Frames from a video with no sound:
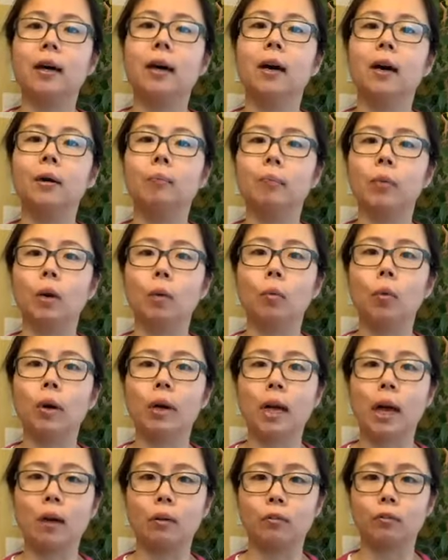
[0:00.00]
a
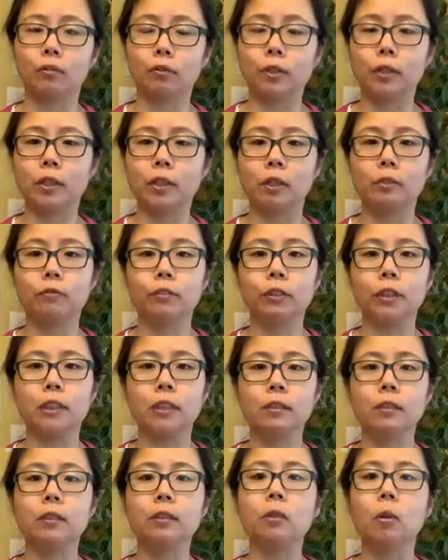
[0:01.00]
workout for
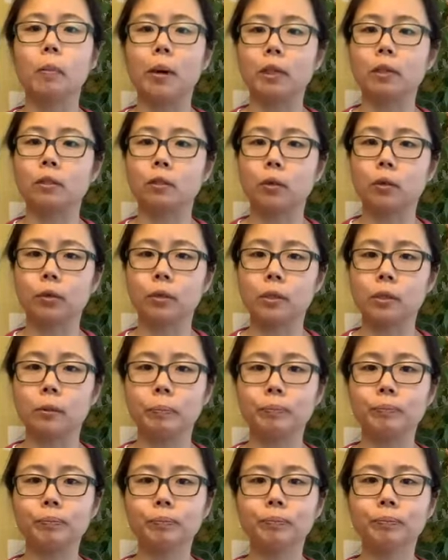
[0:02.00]
these little muscles.